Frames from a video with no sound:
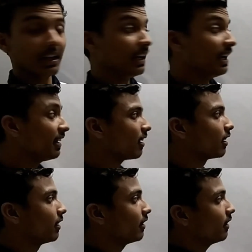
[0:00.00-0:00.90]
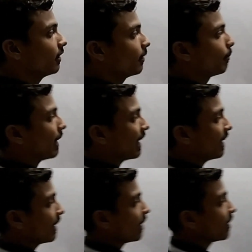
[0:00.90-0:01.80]
It occurs
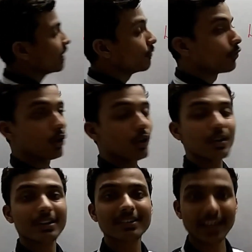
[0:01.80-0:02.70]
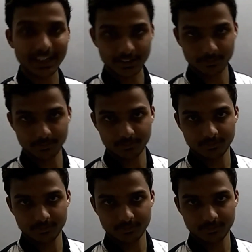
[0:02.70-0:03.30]
by lymphocyte.